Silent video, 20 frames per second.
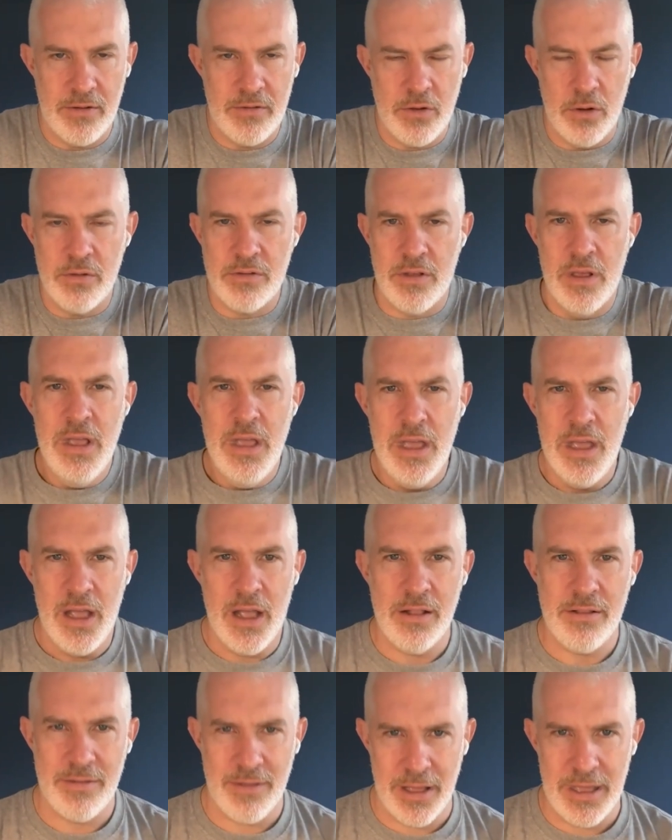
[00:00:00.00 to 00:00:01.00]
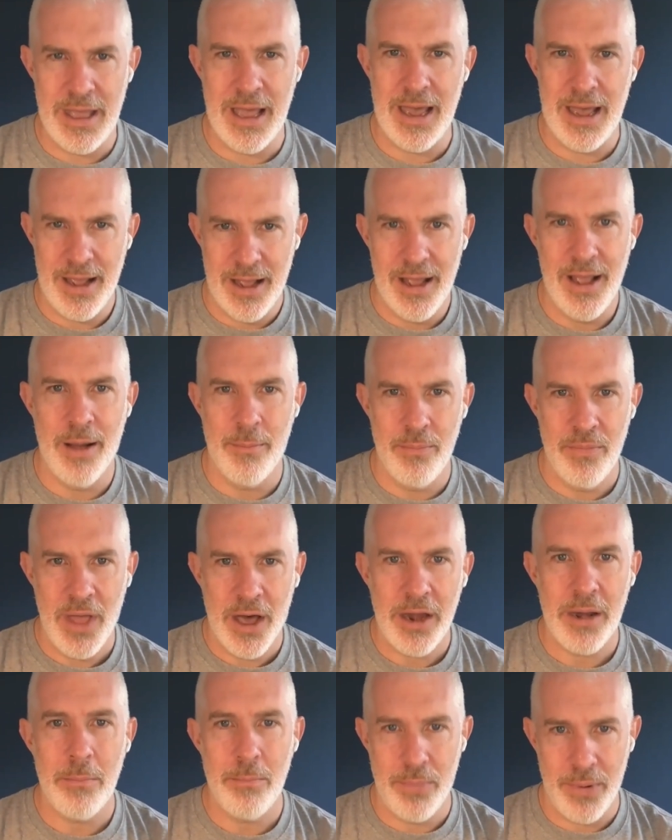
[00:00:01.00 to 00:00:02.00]
So it's I'm
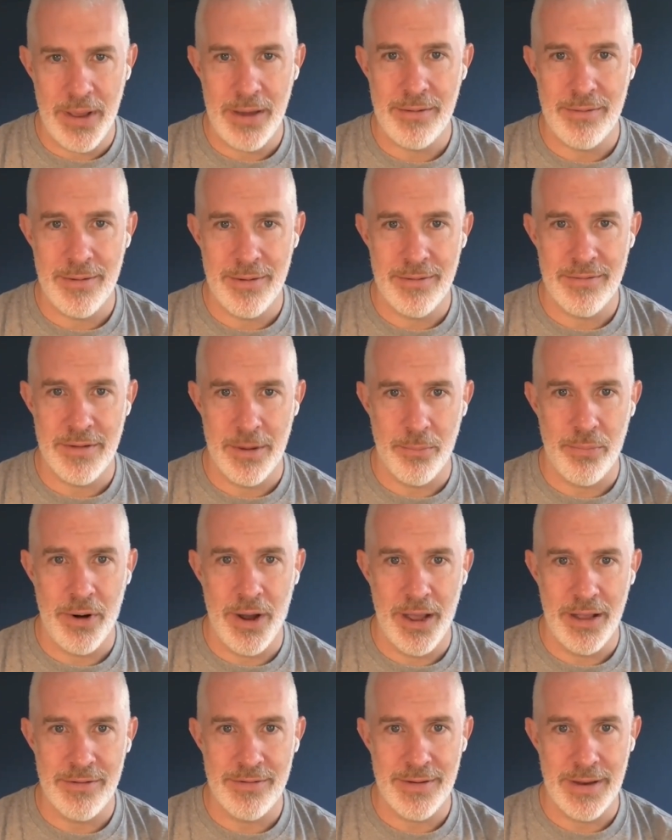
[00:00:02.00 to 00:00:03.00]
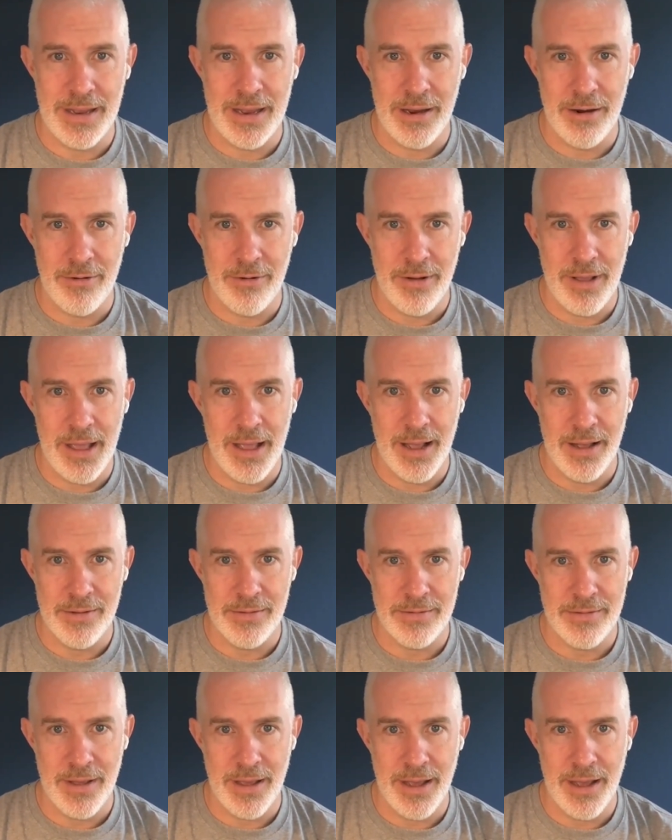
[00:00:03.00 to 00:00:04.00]
not a bit surprised to hear he
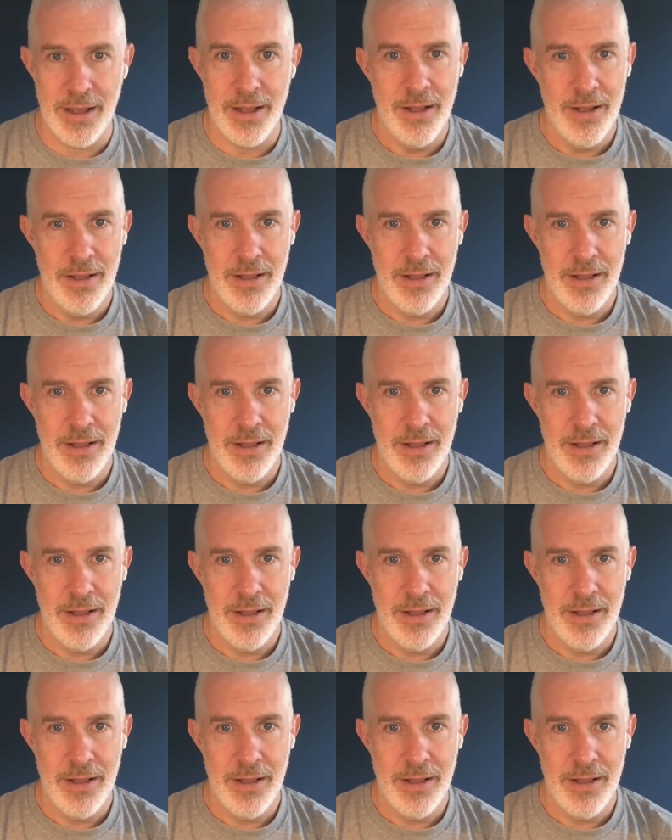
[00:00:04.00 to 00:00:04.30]
has a